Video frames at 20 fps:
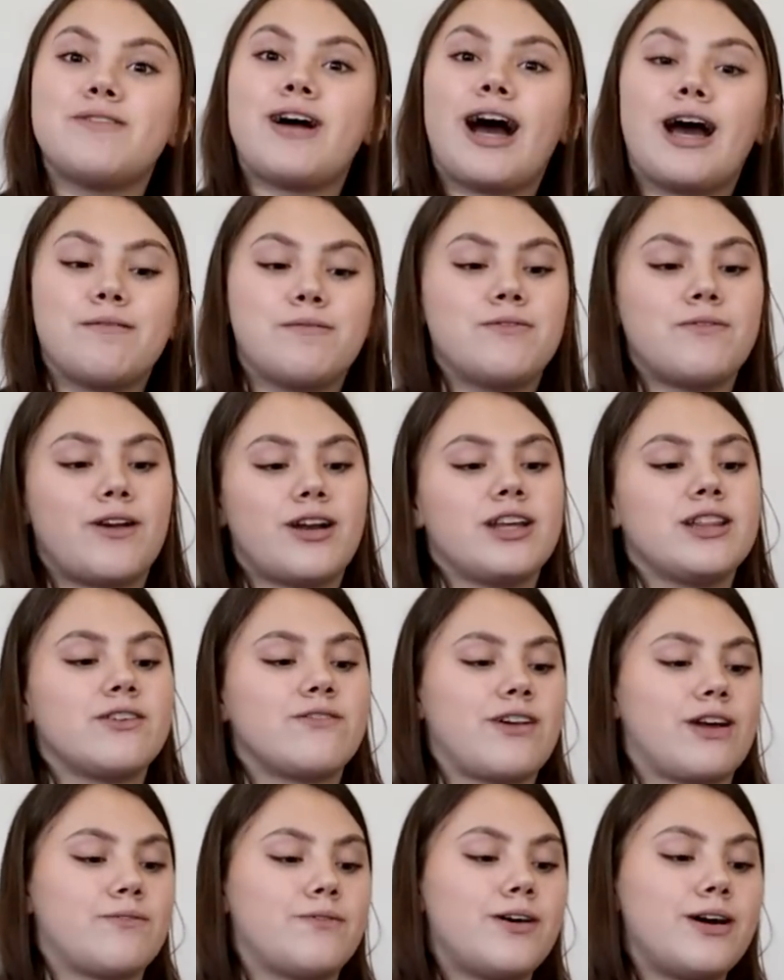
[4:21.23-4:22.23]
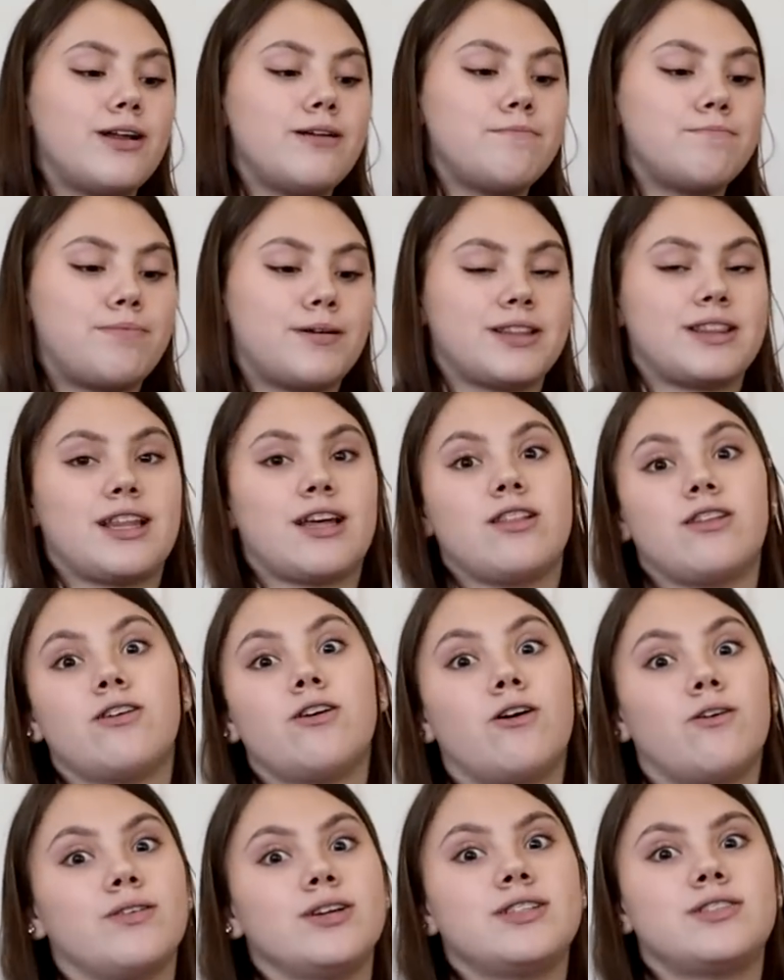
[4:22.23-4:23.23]
Oh. I've been wanting the red one, but so
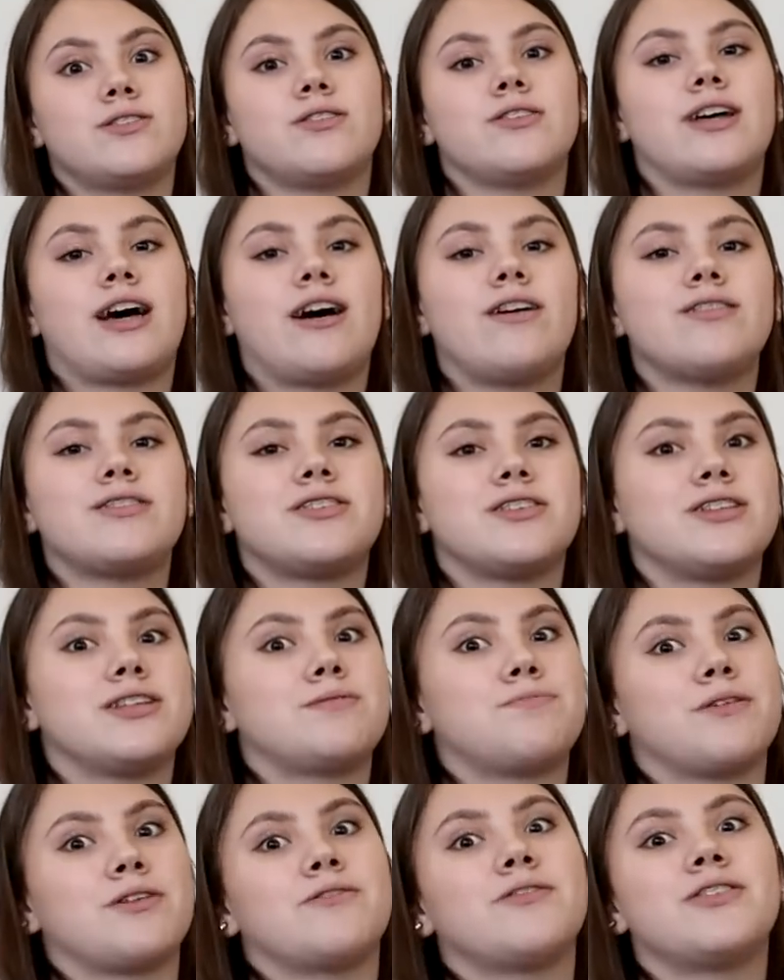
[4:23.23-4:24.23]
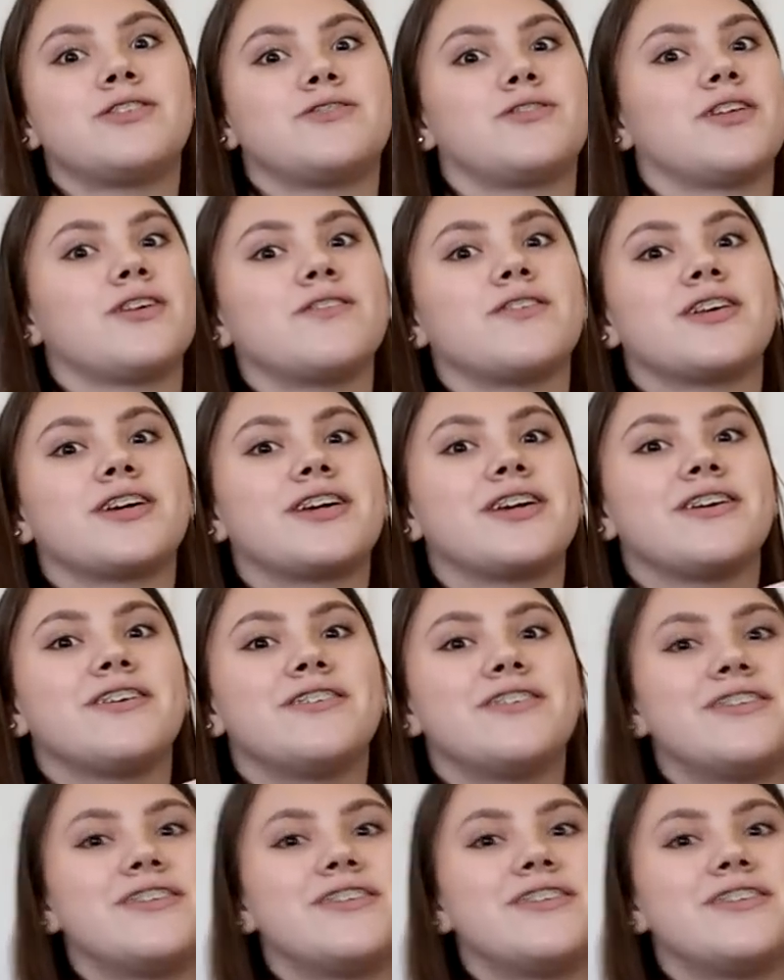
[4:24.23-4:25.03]
they're always sold out, so this pink one's really, really cute.